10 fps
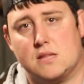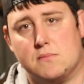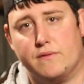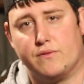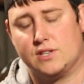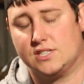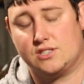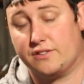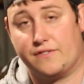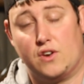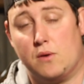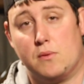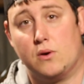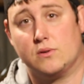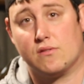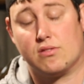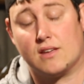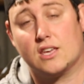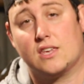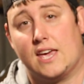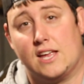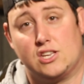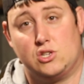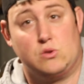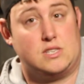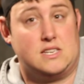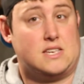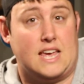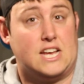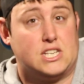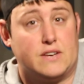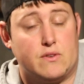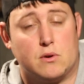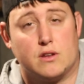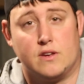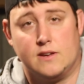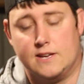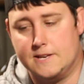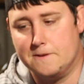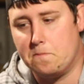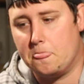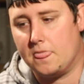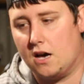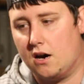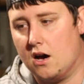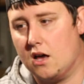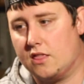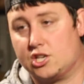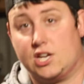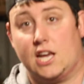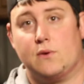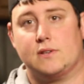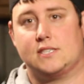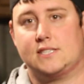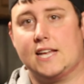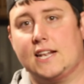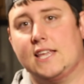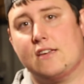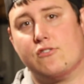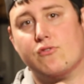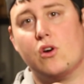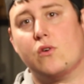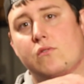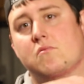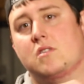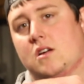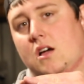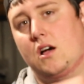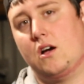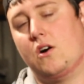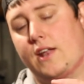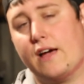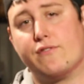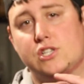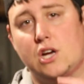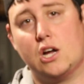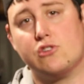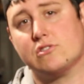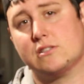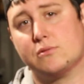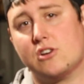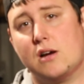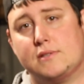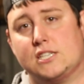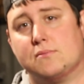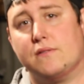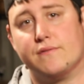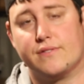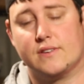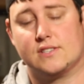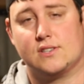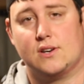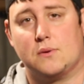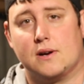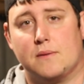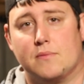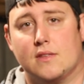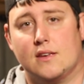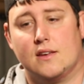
in the month, which is just phenomenal. So thank you to each and every one of you. The channel has steadily grown on average 100 subscribers each month. So